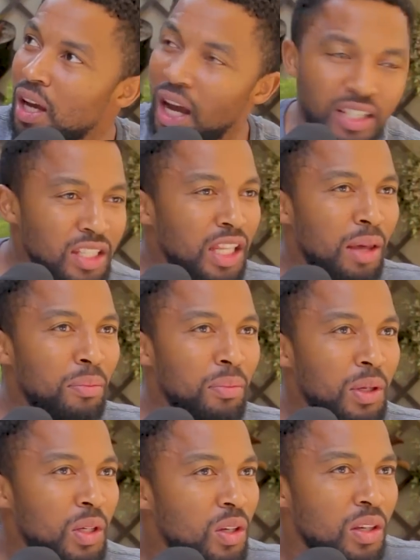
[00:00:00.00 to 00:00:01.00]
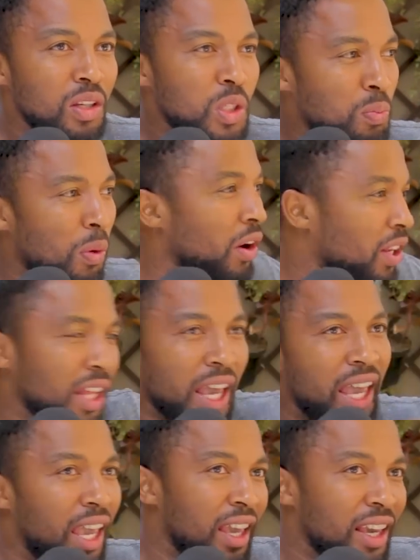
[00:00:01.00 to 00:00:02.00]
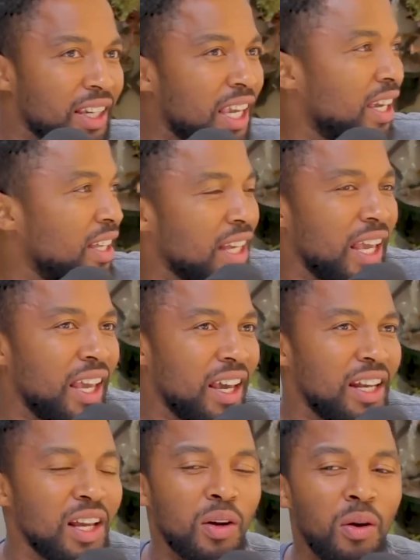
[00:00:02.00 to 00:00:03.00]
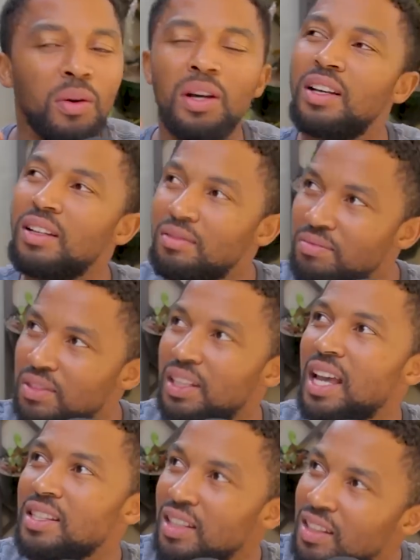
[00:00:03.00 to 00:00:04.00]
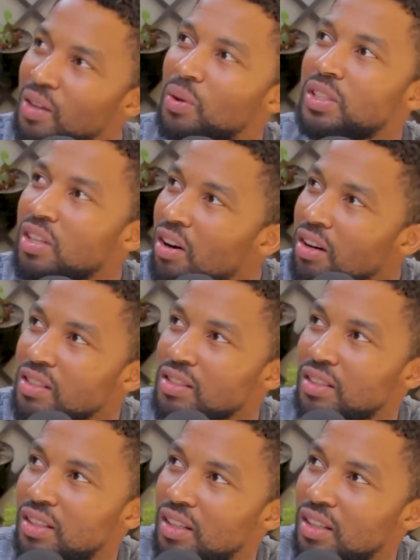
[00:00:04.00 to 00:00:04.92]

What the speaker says: see them sparring the air, kicking the air, and I go, that's the thing with sharks.